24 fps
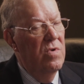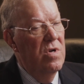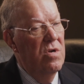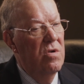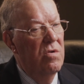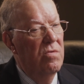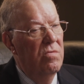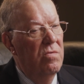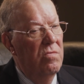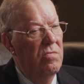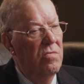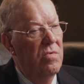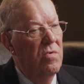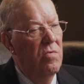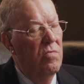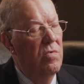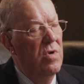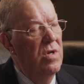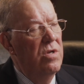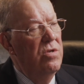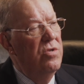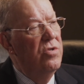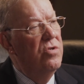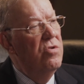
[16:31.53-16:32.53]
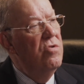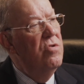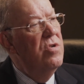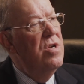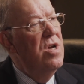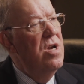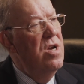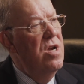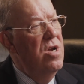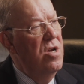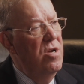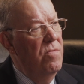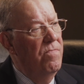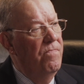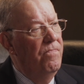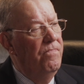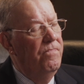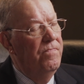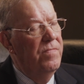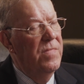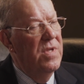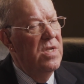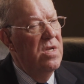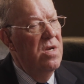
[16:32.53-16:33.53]
well, what is your name?
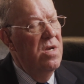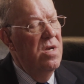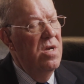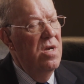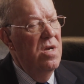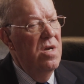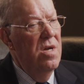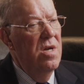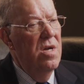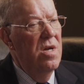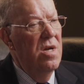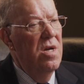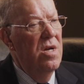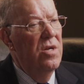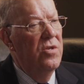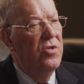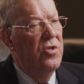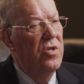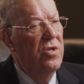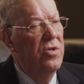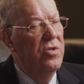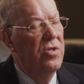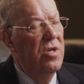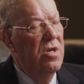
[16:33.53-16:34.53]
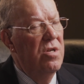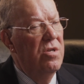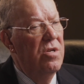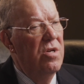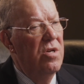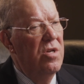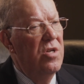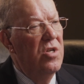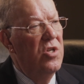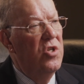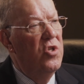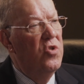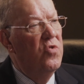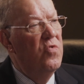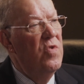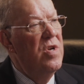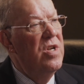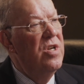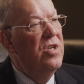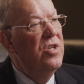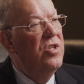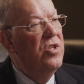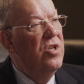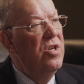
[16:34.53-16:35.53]
And she said,
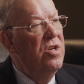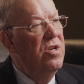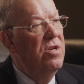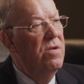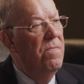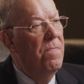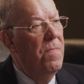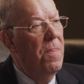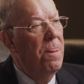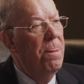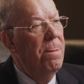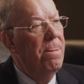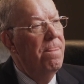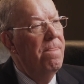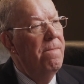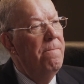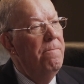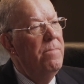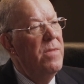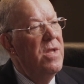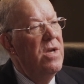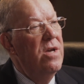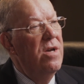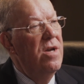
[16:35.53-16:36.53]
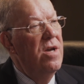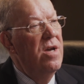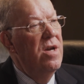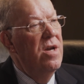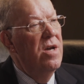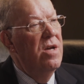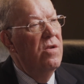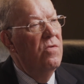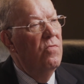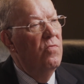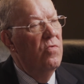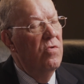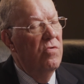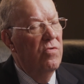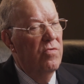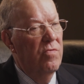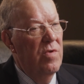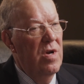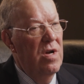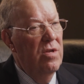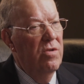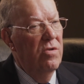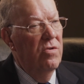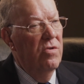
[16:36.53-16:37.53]
Trinity, and whirled
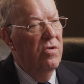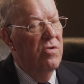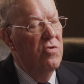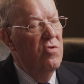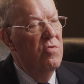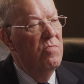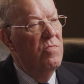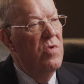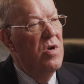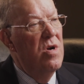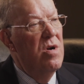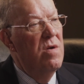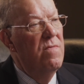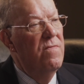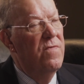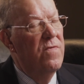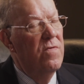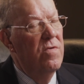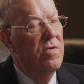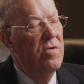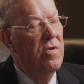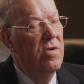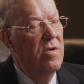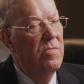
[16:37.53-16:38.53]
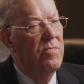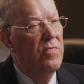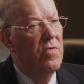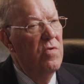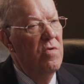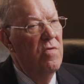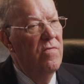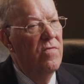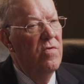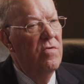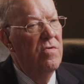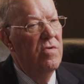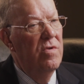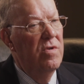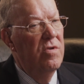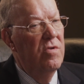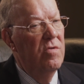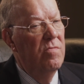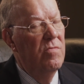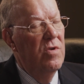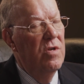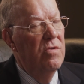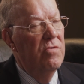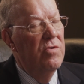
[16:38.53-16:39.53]
around and looked at her mom for approval. And
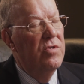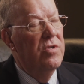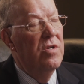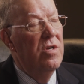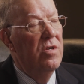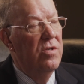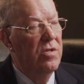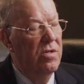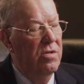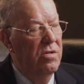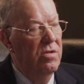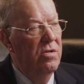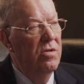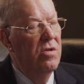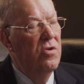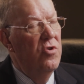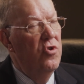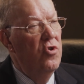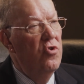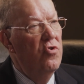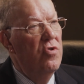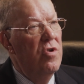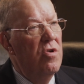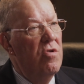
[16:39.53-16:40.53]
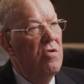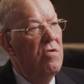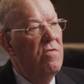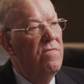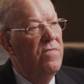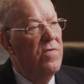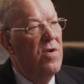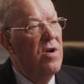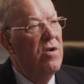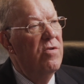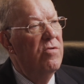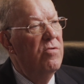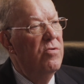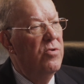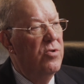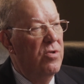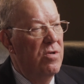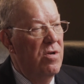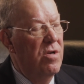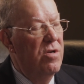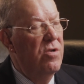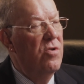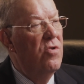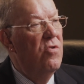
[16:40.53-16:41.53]
her mother says, you know, Father,
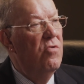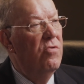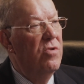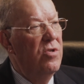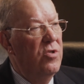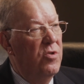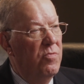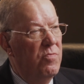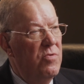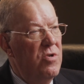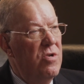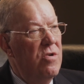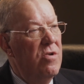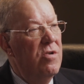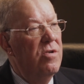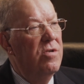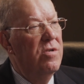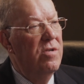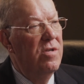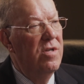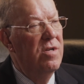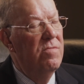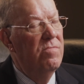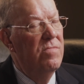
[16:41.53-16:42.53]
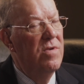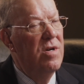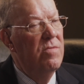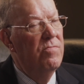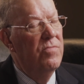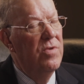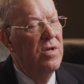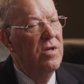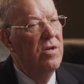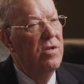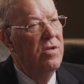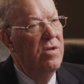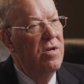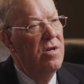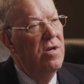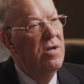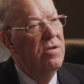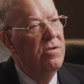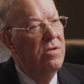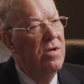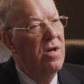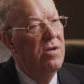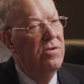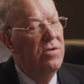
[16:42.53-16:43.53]
Son, and Holy Spirit. And I'm, I'm thinking,
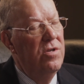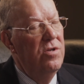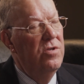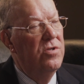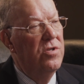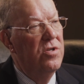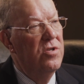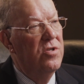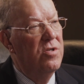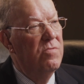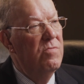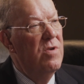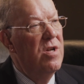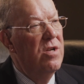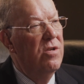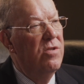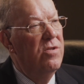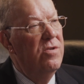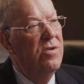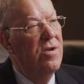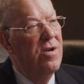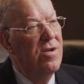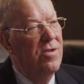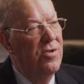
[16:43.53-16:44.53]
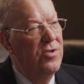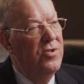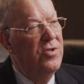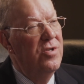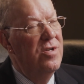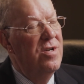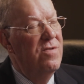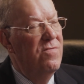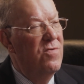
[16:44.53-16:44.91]
yeah, I, I teach systematic theology.